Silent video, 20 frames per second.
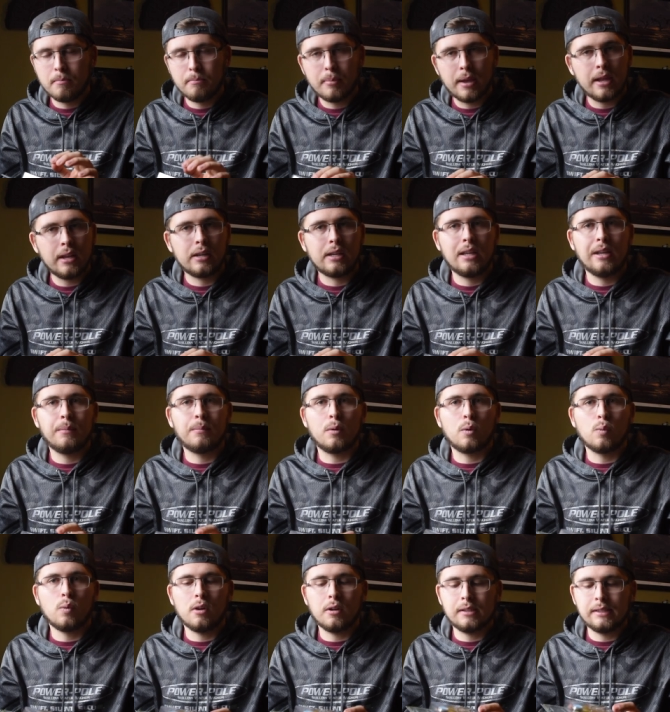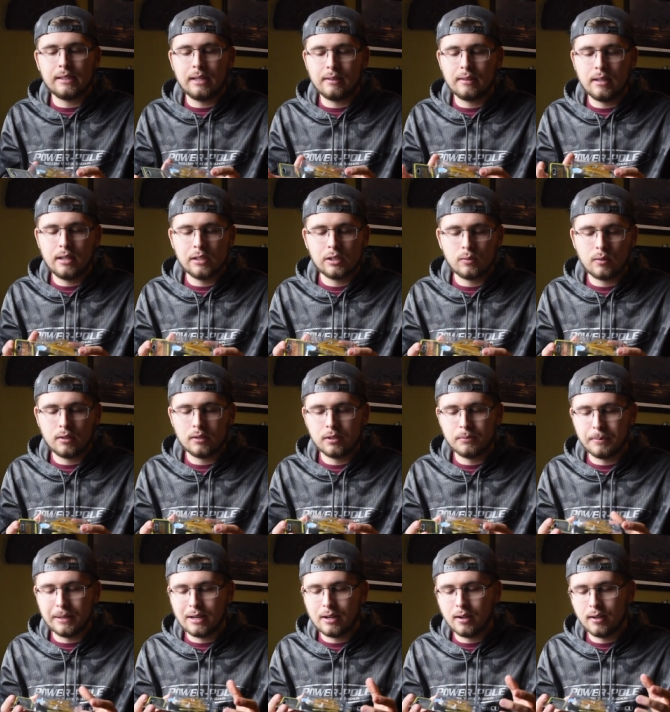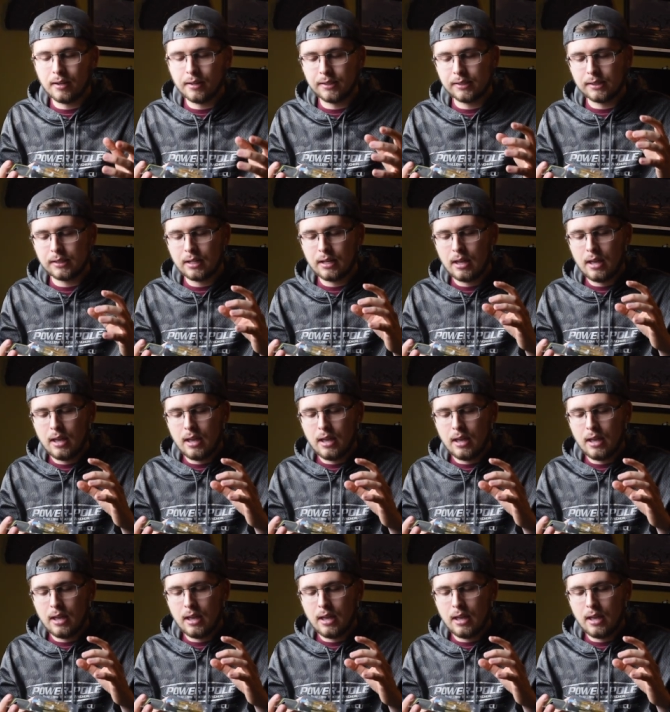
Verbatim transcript: bait keeper works on these ones because